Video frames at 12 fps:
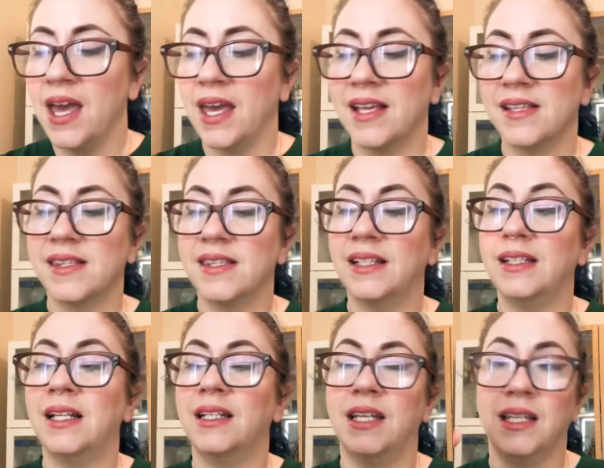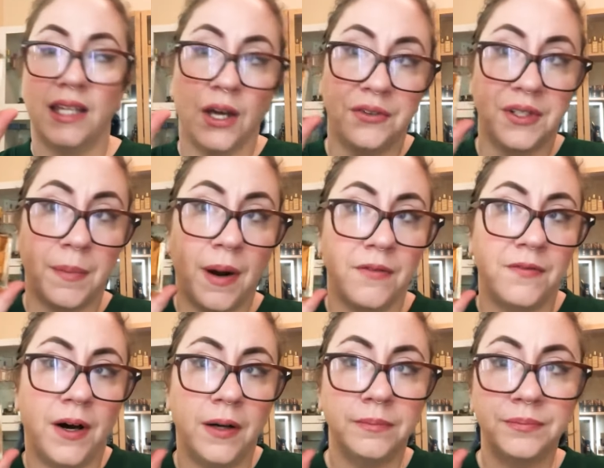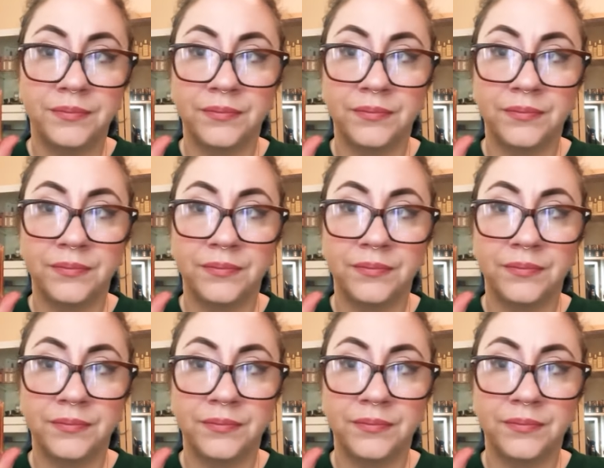is the Lily, the Eau de Parfum.